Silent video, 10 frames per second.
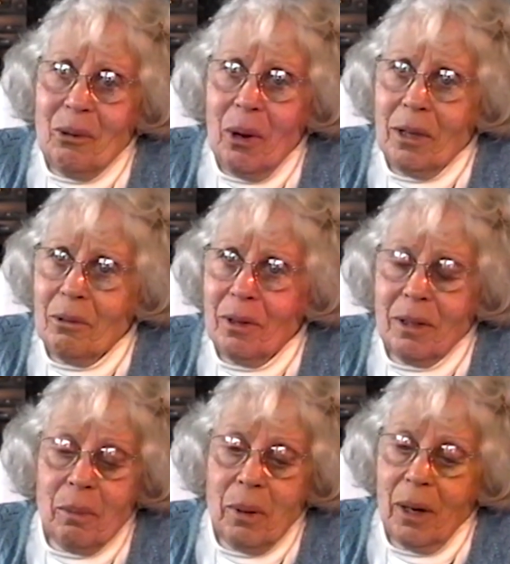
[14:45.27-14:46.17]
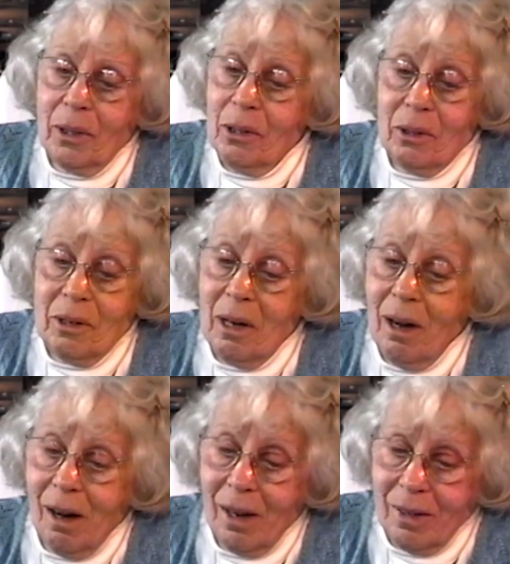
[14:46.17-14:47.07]
whether in the body or
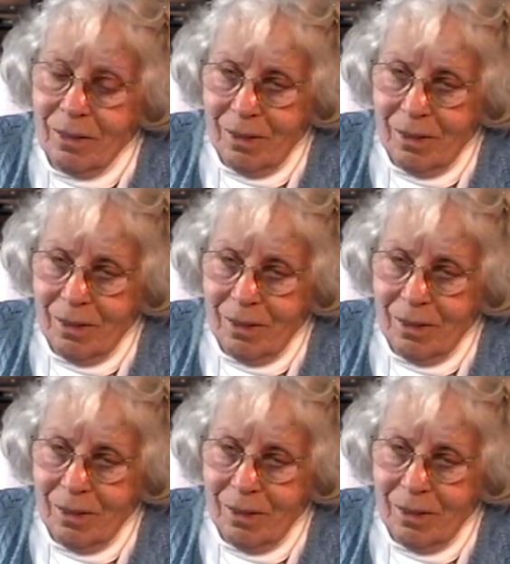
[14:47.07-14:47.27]
not.